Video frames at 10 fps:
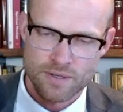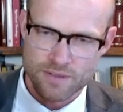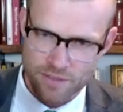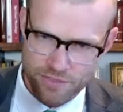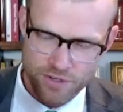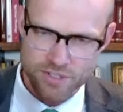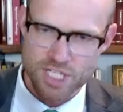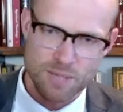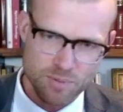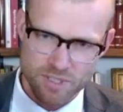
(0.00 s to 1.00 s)
The third
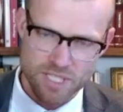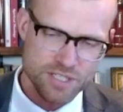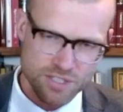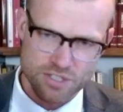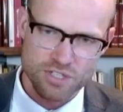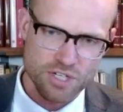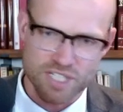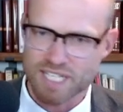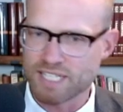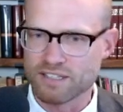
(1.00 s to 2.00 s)
temple is the church.
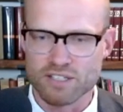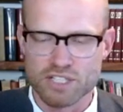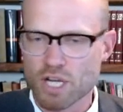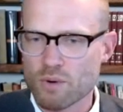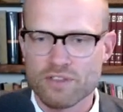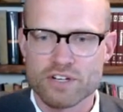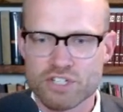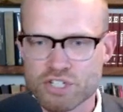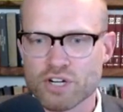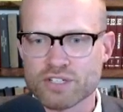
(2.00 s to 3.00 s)
Can, there's no other
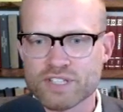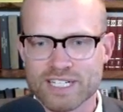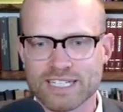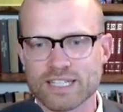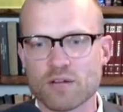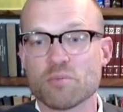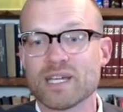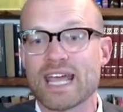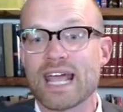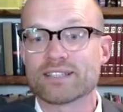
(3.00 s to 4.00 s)
church that can that would be
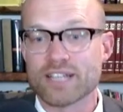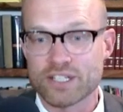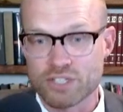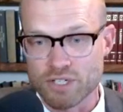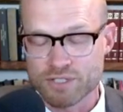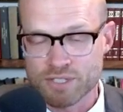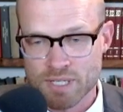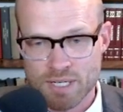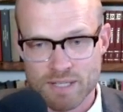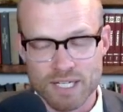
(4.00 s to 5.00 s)
an anti-church
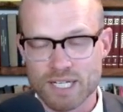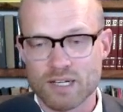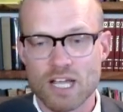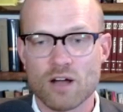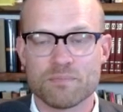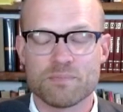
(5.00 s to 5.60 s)
there can no,